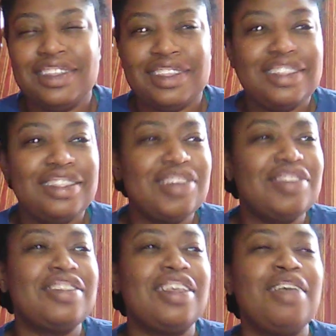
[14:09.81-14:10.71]
Like,
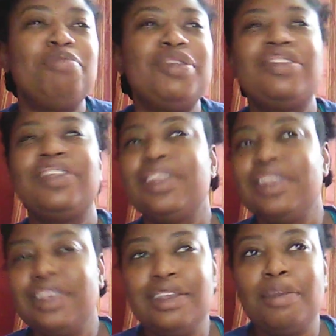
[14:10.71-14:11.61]
there's a
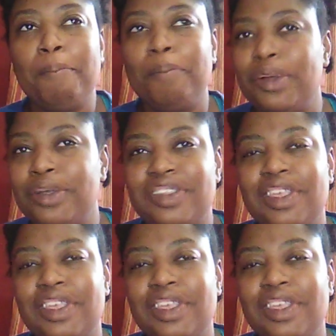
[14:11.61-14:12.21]
bazillion books